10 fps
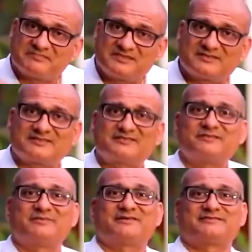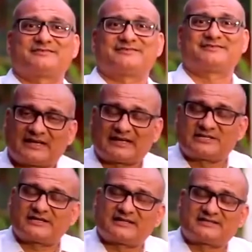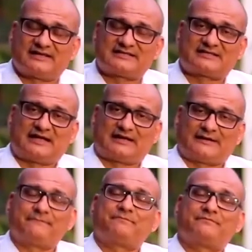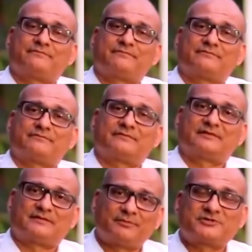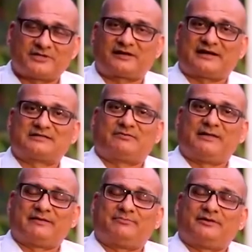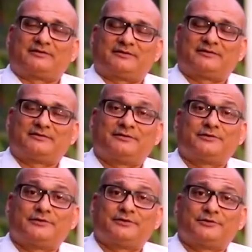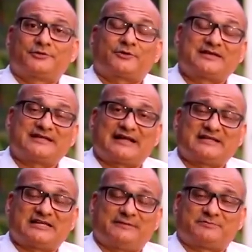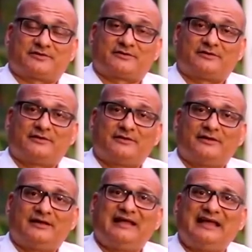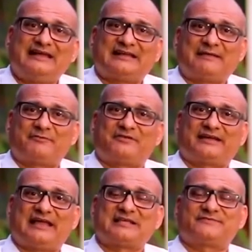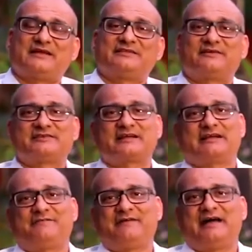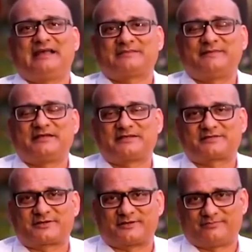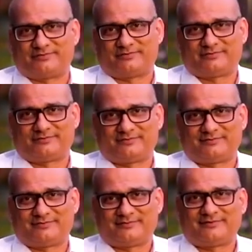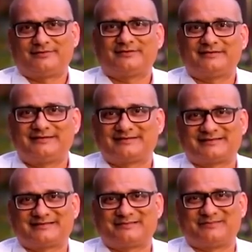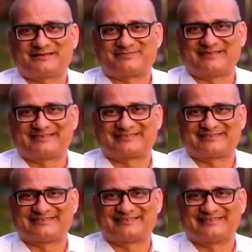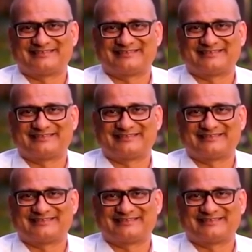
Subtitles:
This is the medicine. Charaka Chikitsa Sthana. The book Charaka is our main book. 22nd chapter. Any type of the case when there is a kapha has been disturbed, this is the best medicine.